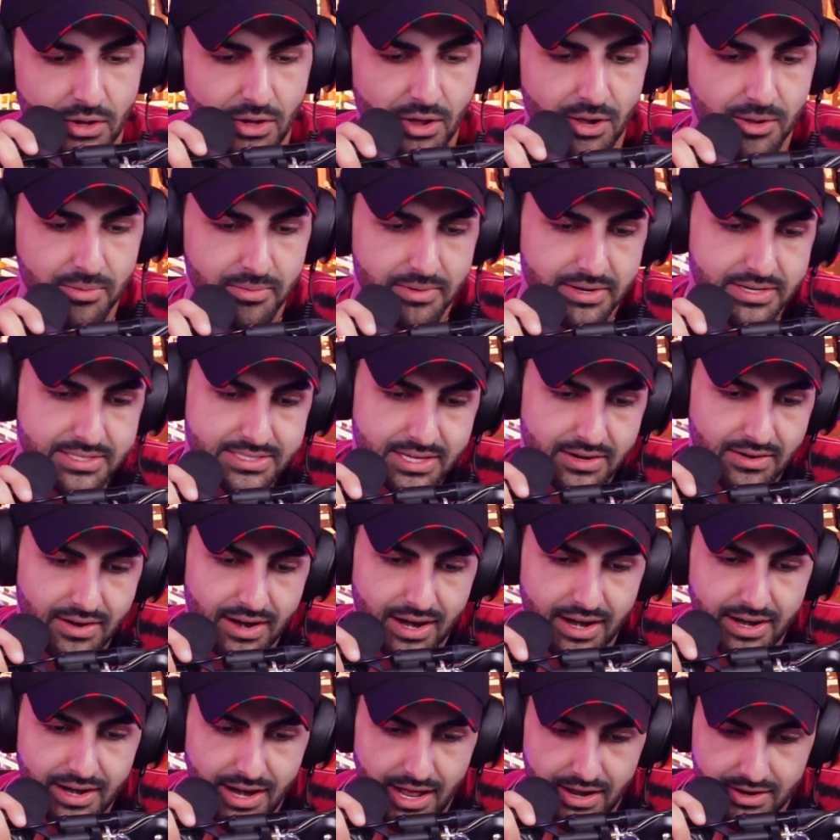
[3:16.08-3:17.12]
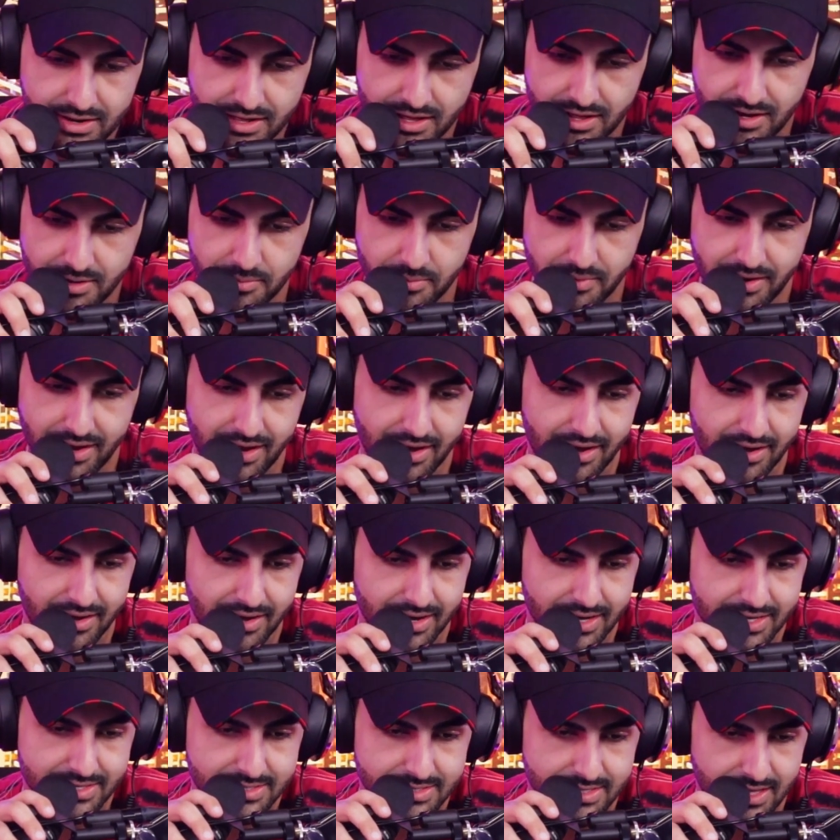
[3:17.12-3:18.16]
call, but it's all right. I'll color my hair
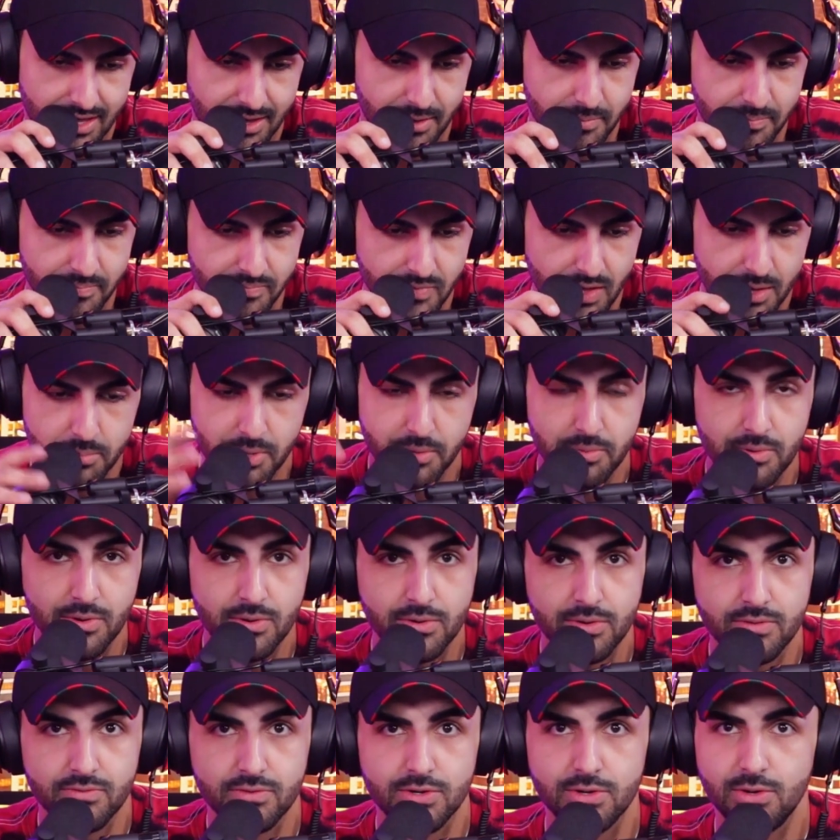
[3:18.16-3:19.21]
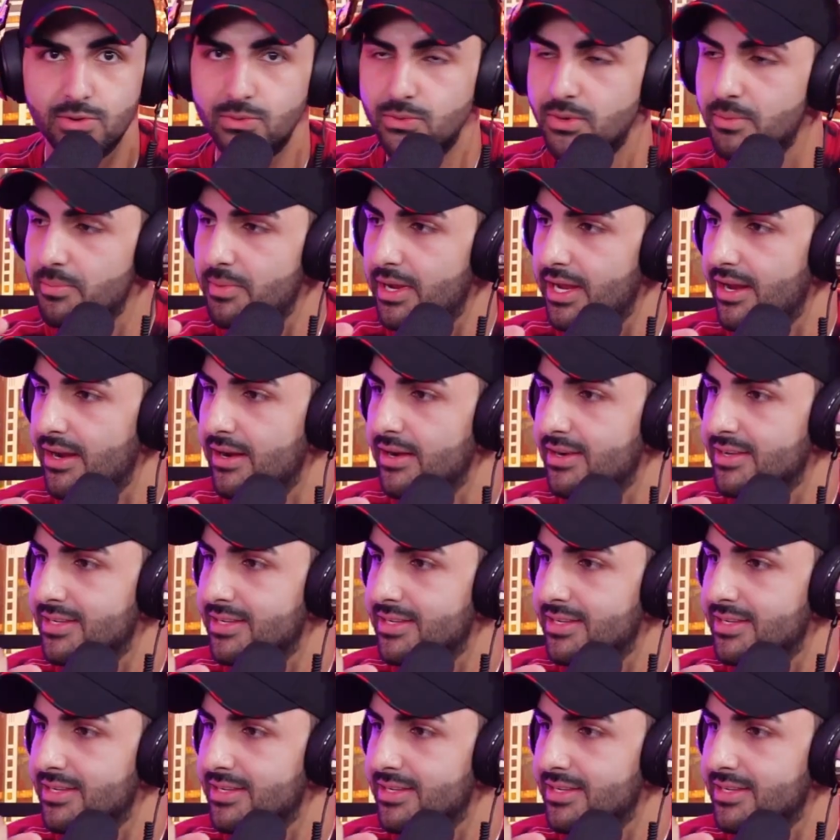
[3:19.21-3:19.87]
next time. People don't even know what my hair